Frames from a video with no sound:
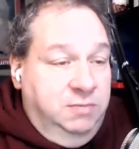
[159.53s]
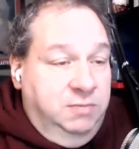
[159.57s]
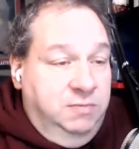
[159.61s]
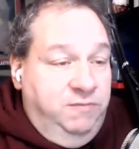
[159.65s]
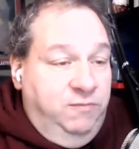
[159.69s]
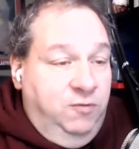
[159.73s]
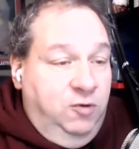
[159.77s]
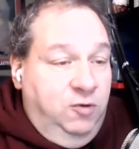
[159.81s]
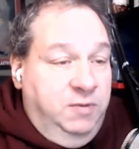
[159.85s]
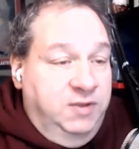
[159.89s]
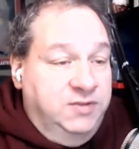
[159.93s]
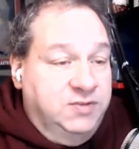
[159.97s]

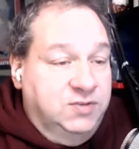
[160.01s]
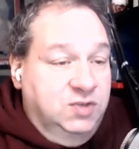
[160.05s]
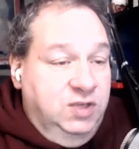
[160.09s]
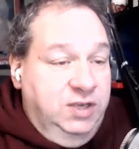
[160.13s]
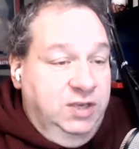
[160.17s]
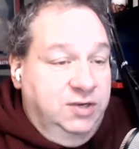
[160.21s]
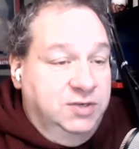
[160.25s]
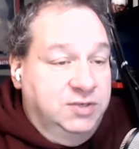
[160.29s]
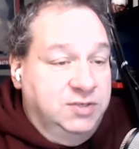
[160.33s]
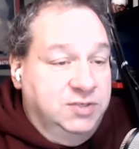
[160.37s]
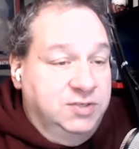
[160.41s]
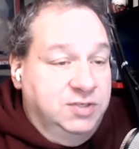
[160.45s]
4 months
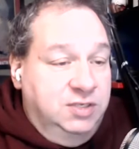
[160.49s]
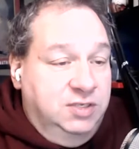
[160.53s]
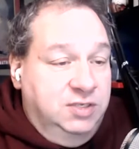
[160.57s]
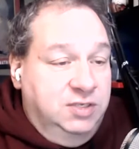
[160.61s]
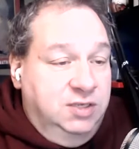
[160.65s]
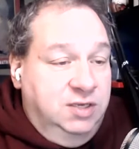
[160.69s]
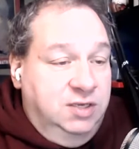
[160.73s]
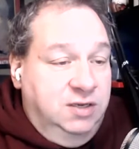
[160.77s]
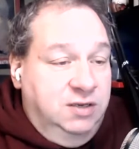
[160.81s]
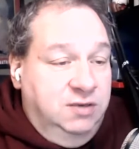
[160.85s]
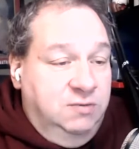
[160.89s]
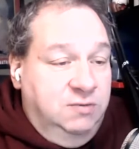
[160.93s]
later,
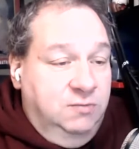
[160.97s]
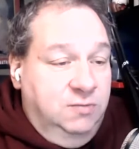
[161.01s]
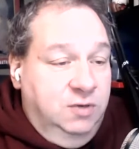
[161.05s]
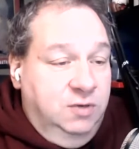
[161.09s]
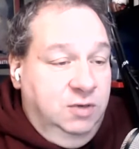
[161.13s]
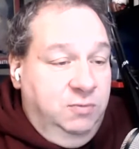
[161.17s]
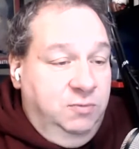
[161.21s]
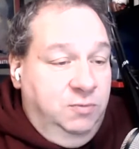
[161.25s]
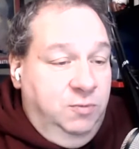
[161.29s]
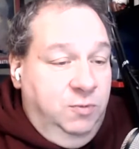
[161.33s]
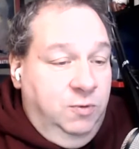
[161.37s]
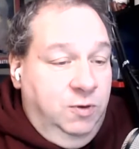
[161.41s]
see
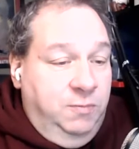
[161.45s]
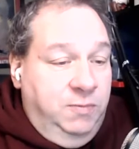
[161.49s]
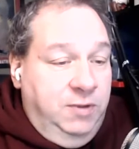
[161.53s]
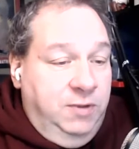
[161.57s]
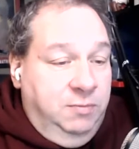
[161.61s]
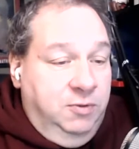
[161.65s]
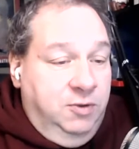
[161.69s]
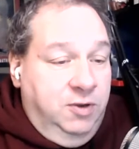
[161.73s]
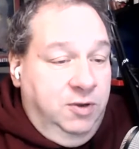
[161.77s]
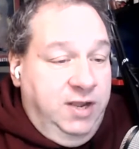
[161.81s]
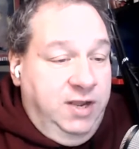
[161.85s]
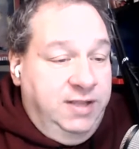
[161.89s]
where
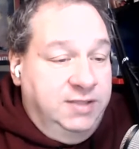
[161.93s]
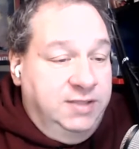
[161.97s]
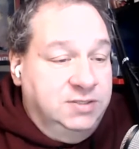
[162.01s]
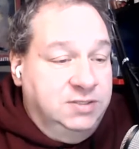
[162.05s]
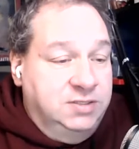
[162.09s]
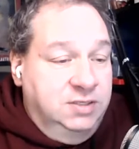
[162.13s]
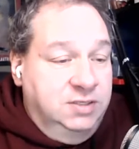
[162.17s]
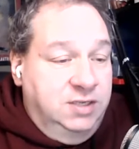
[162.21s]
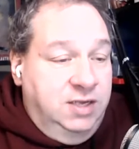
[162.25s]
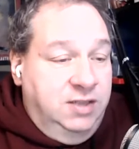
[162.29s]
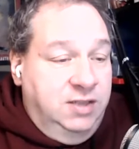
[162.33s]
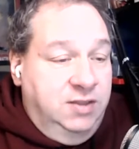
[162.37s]
people are
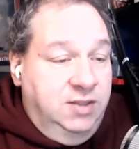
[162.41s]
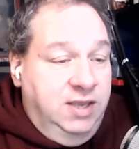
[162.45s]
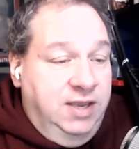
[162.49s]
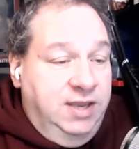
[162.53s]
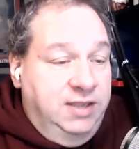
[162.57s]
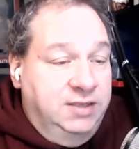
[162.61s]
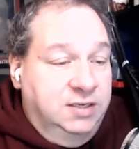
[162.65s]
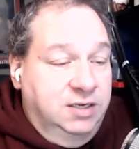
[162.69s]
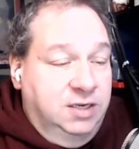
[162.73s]
at on that.